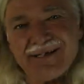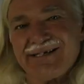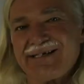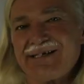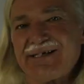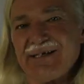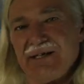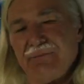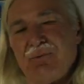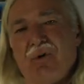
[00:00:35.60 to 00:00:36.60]

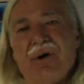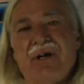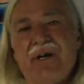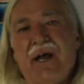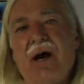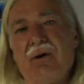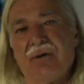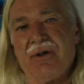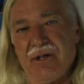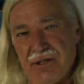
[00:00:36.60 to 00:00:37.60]
consistently pointed out,
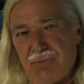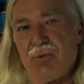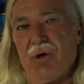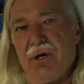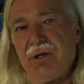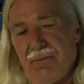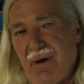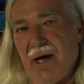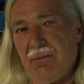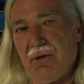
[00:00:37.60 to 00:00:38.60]
this book, the
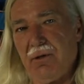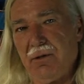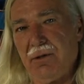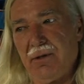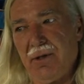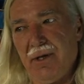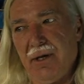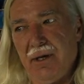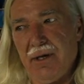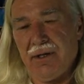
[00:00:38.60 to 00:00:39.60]
Bible,
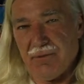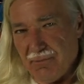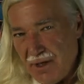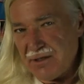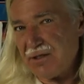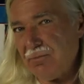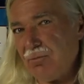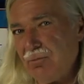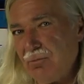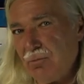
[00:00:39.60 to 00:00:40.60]
the
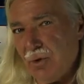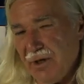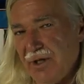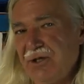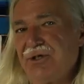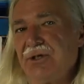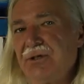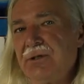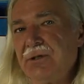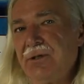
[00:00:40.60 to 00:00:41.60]
Muslim
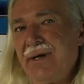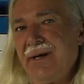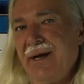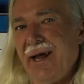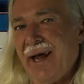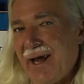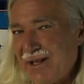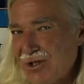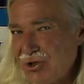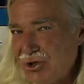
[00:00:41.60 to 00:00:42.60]
religion,
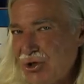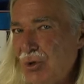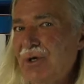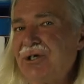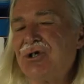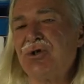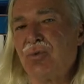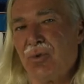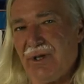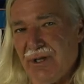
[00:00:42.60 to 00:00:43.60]
and the Jewish
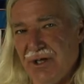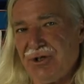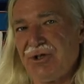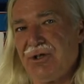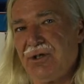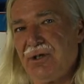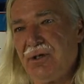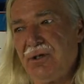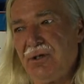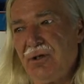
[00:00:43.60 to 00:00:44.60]

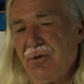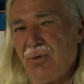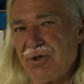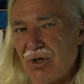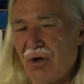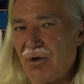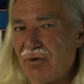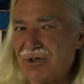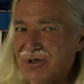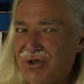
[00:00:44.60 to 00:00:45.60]
religion, which
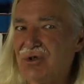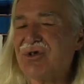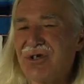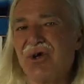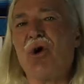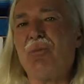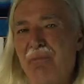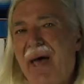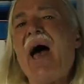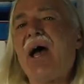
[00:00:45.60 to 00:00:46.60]
although the Jews can go
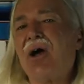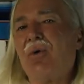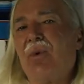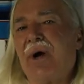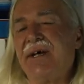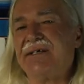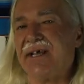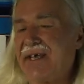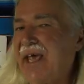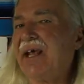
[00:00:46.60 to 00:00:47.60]
back a ways,
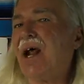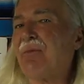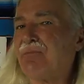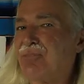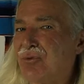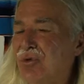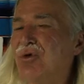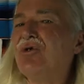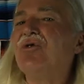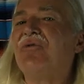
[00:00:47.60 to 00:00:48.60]
they cannot
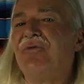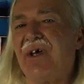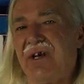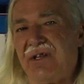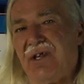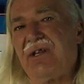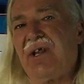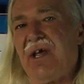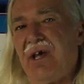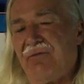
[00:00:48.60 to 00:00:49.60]
prove anything
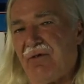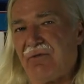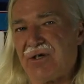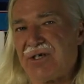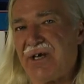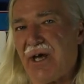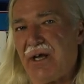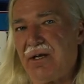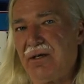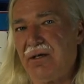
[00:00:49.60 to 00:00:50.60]
they have ever said.